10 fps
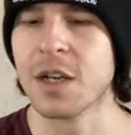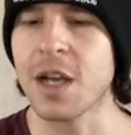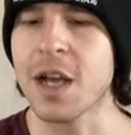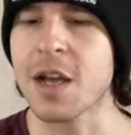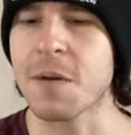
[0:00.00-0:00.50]

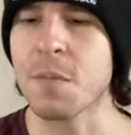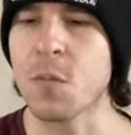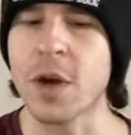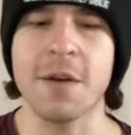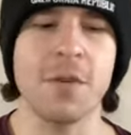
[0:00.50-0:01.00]

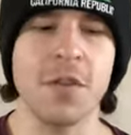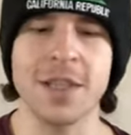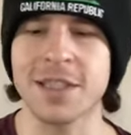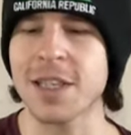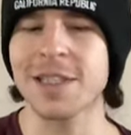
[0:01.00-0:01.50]
whatever
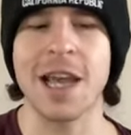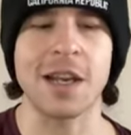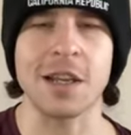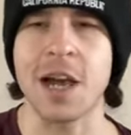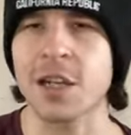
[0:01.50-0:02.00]
this is
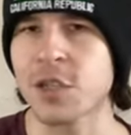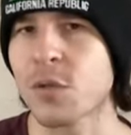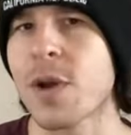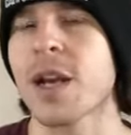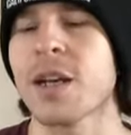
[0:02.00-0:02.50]
that got you
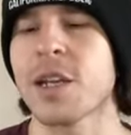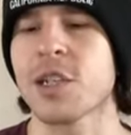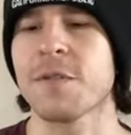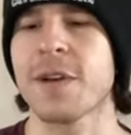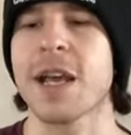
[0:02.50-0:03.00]
the
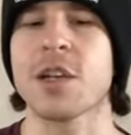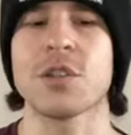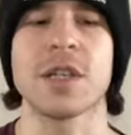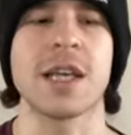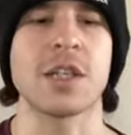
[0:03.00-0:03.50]
recognition
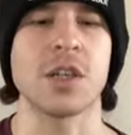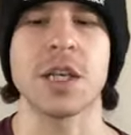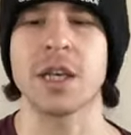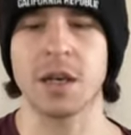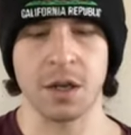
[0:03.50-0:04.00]
financially that you
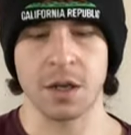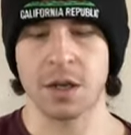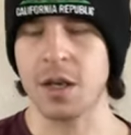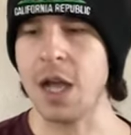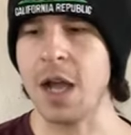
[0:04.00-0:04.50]
did,
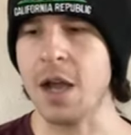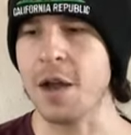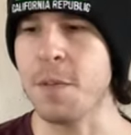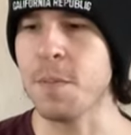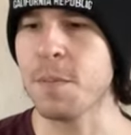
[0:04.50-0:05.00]

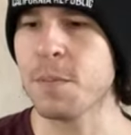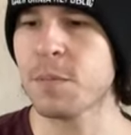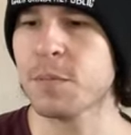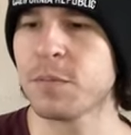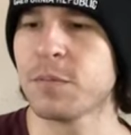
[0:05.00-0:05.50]

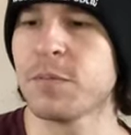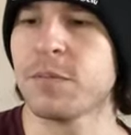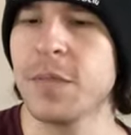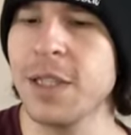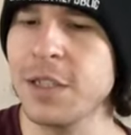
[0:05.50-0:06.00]

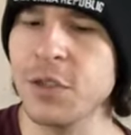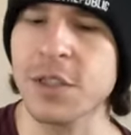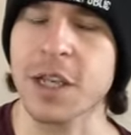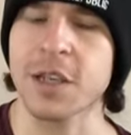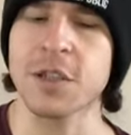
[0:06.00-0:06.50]
that's
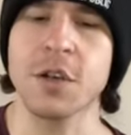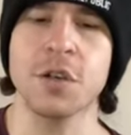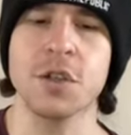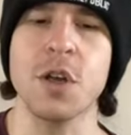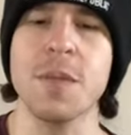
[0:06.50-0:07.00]
interesting, because you're
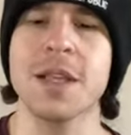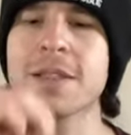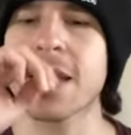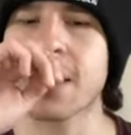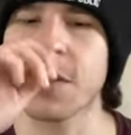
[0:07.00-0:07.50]
showing me
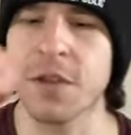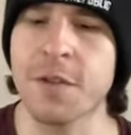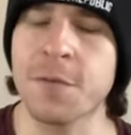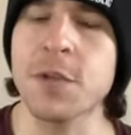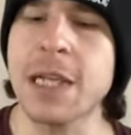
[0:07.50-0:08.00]
it's like there.
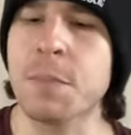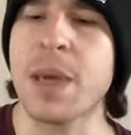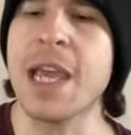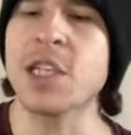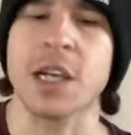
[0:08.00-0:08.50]
It feels like a
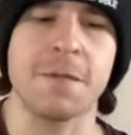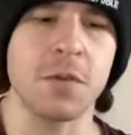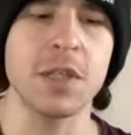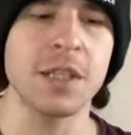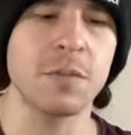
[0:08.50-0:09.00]
paycheck. It
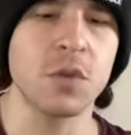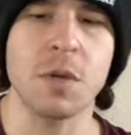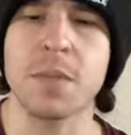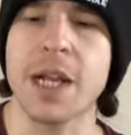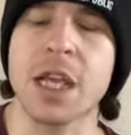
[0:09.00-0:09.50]
feels like some sort
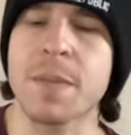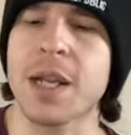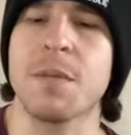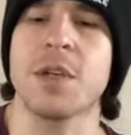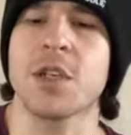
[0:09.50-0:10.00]
of money coming
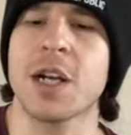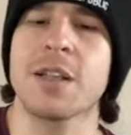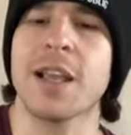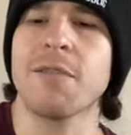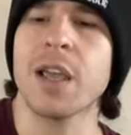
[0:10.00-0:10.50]
in, but you're kind
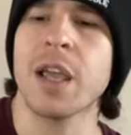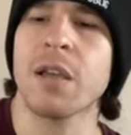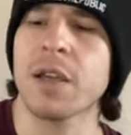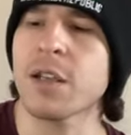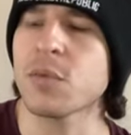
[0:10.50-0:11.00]
of like,
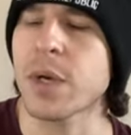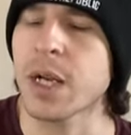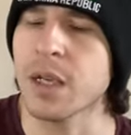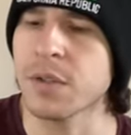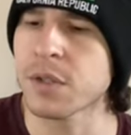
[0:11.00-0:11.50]
nah, it is what
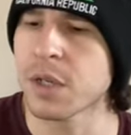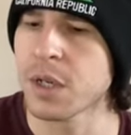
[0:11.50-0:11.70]
it is.